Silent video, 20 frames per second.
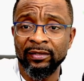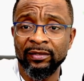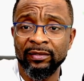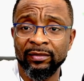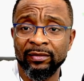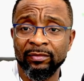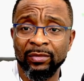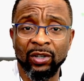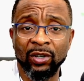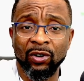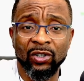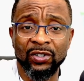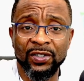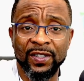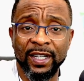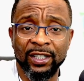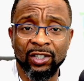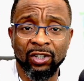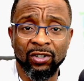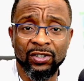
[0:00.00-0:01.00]
because they
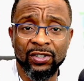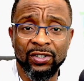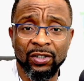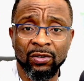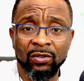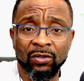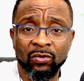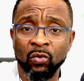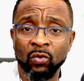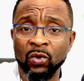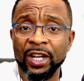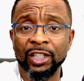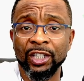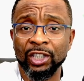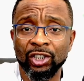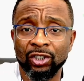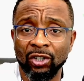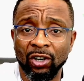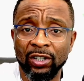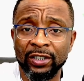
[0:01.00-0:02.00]
just
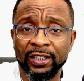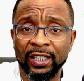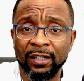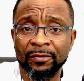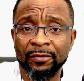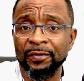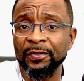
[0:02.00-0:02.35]
wish, or they